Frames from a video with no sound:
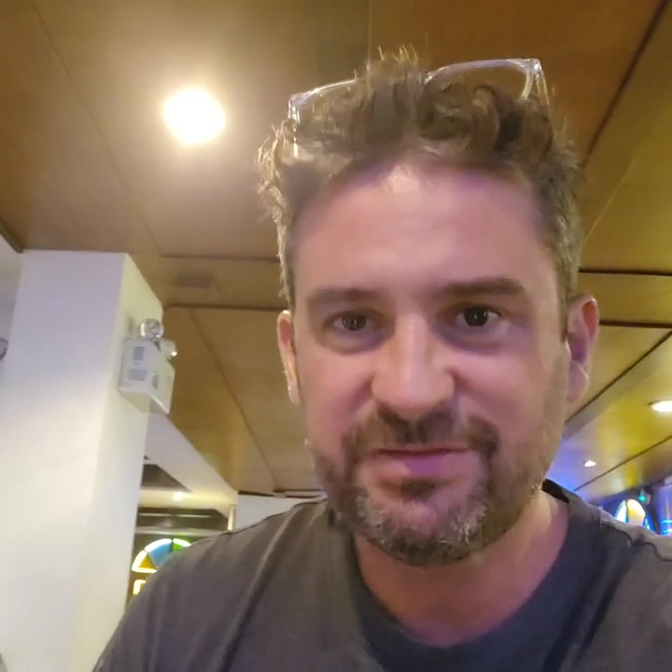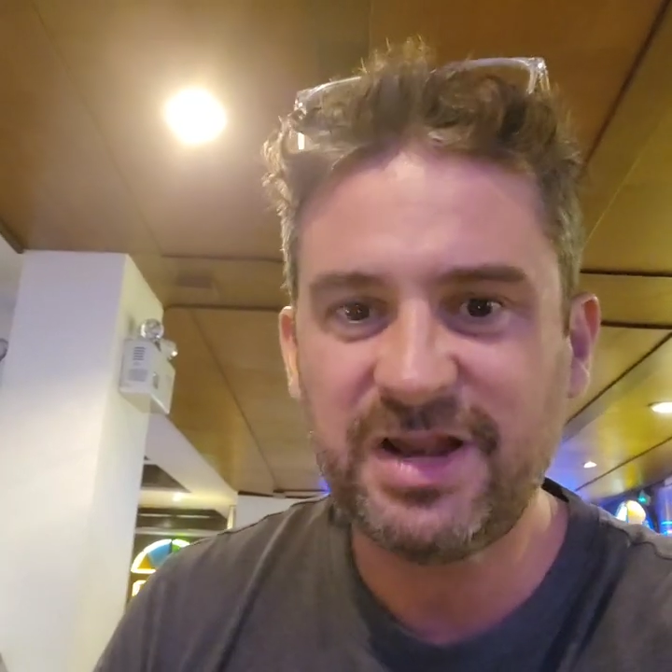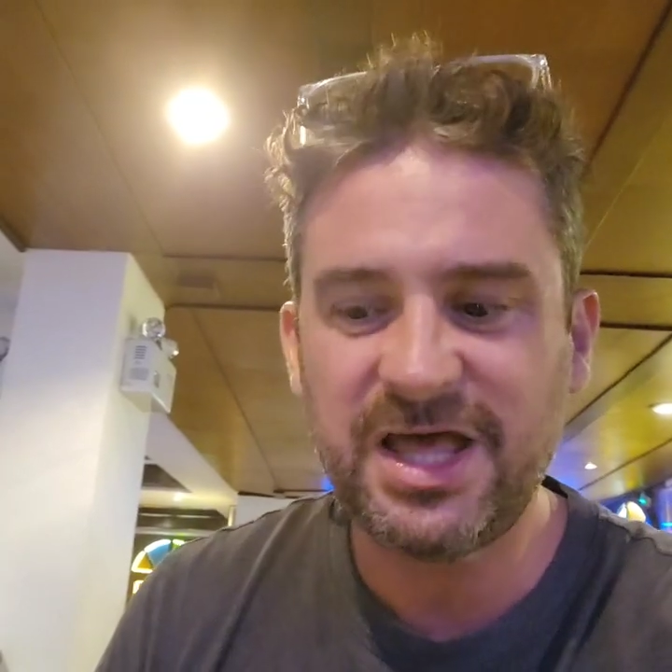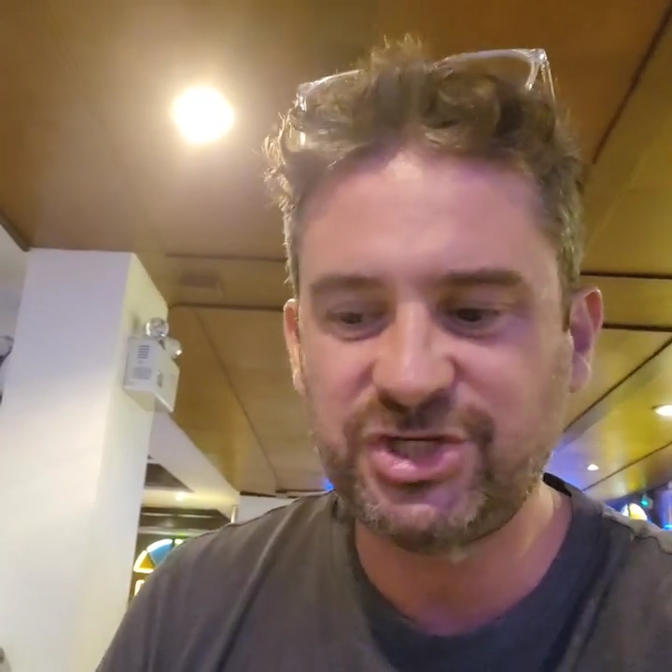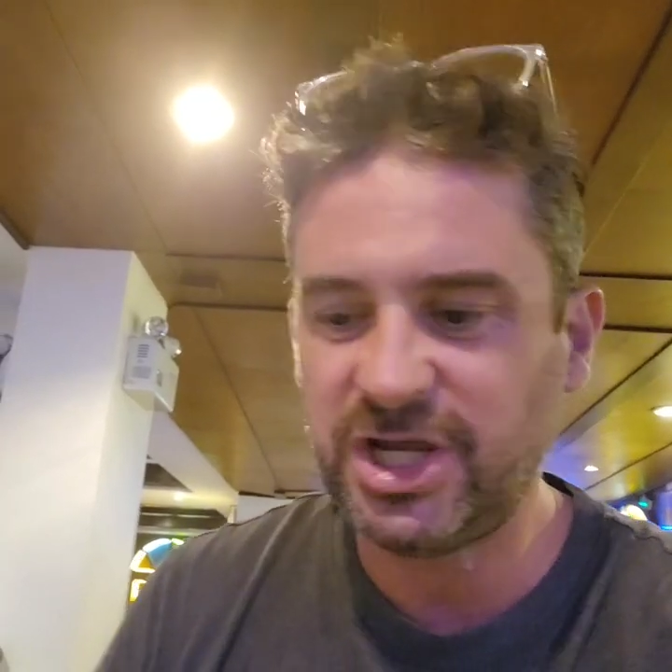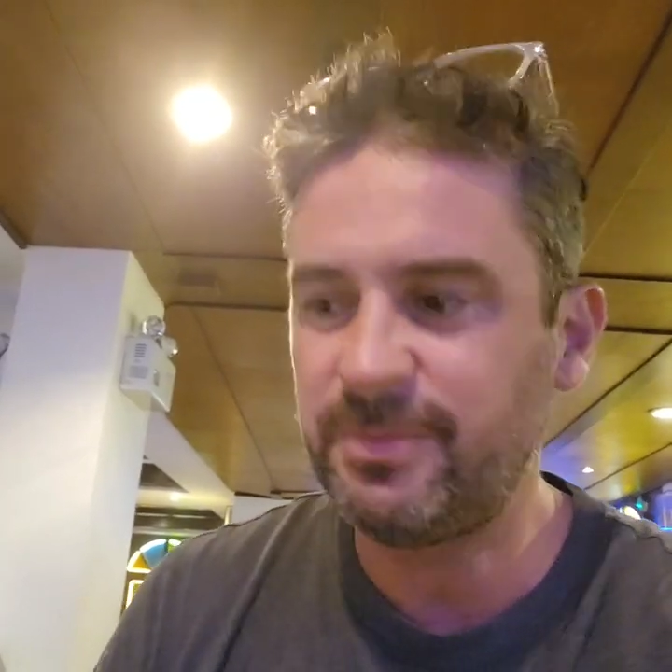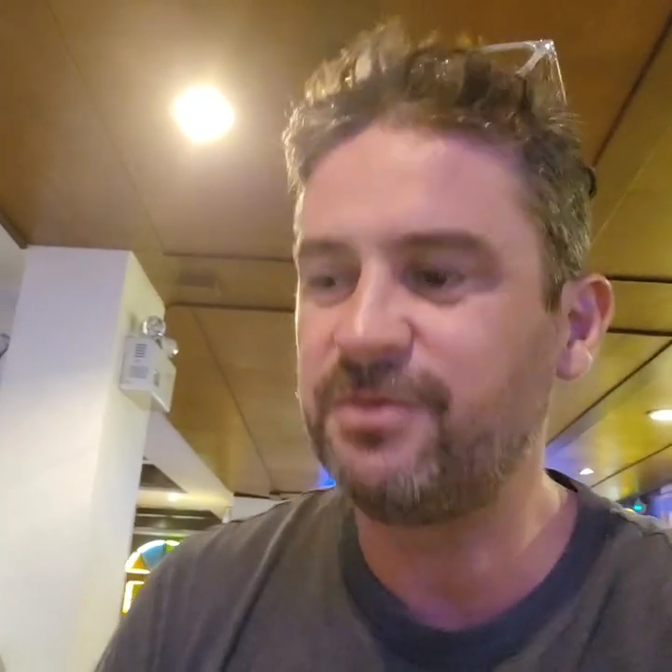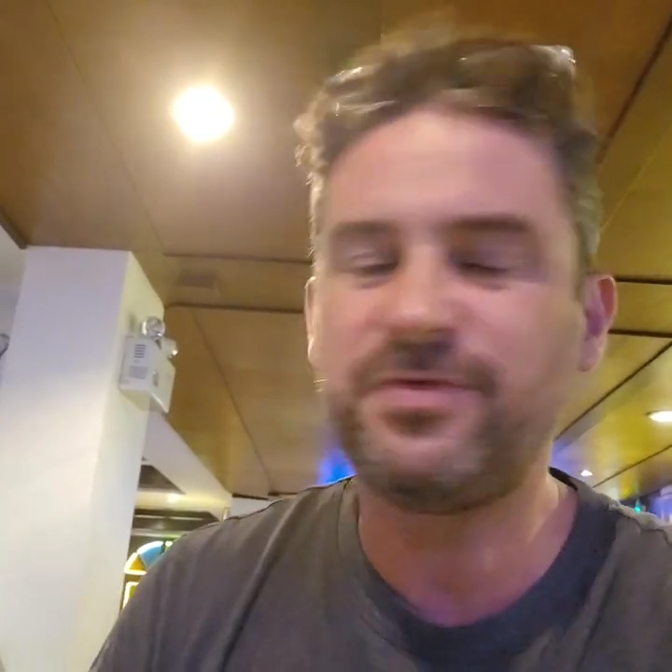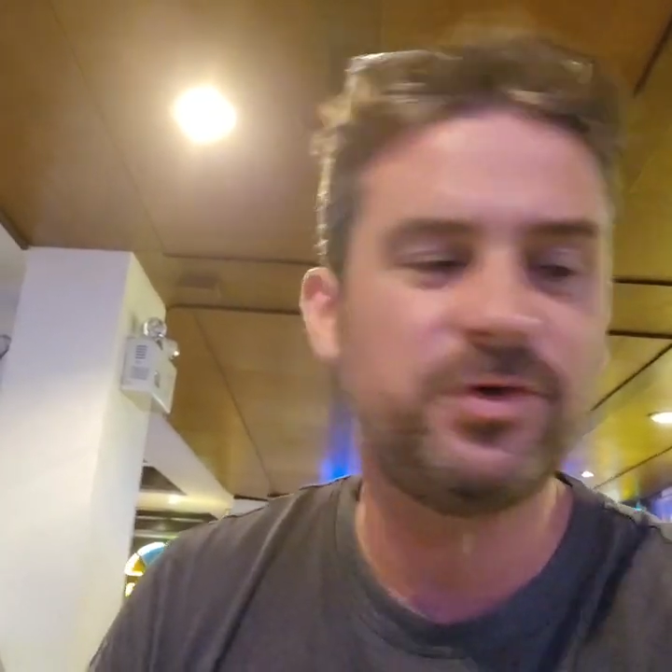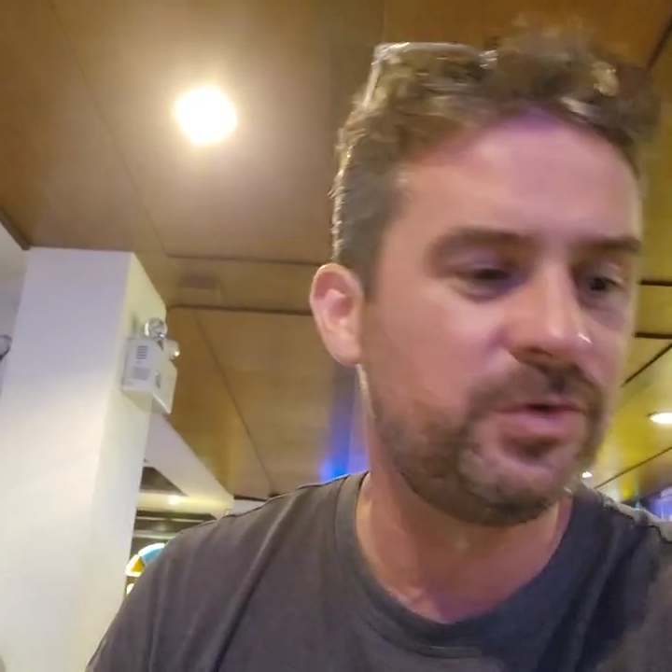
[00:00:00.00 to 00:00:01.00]
If you like
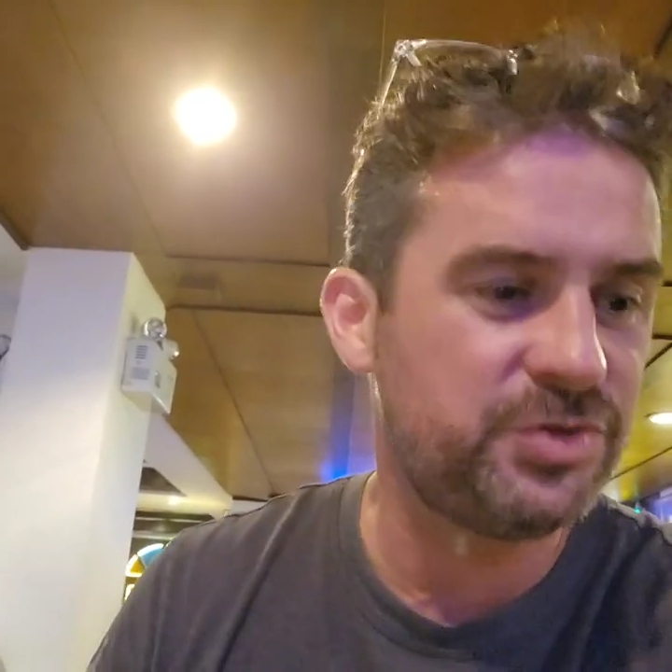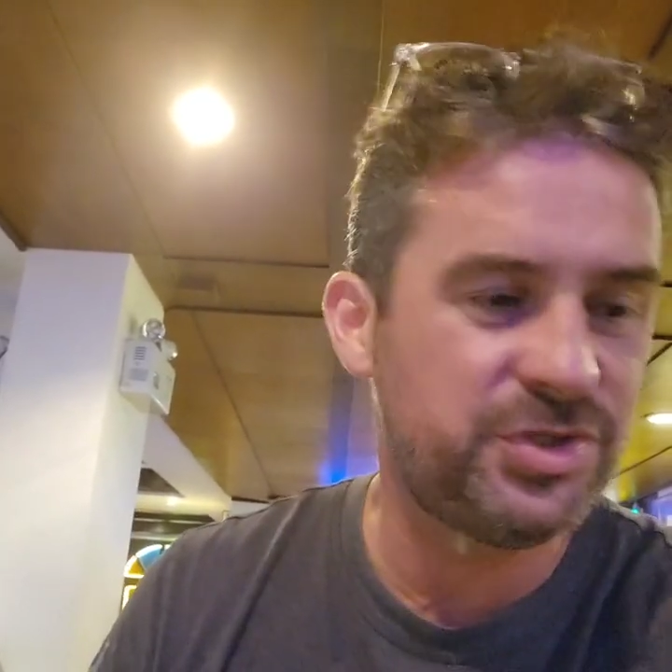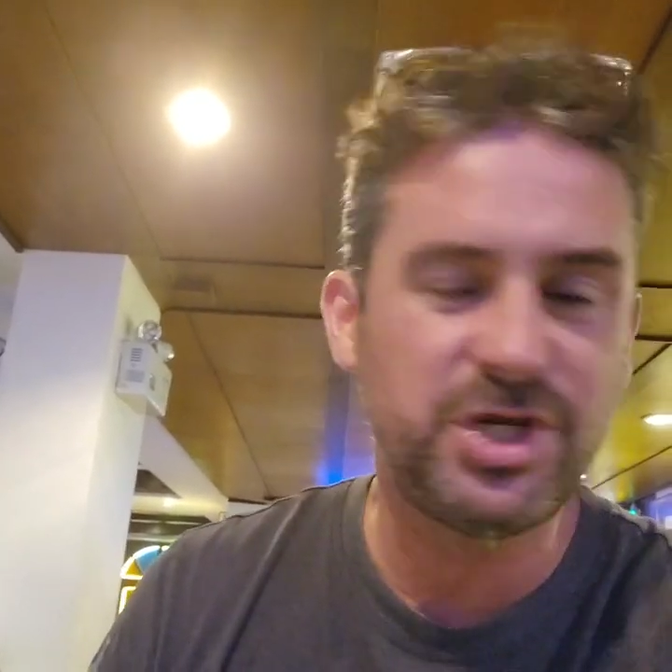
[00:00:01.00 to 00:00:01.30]
German food,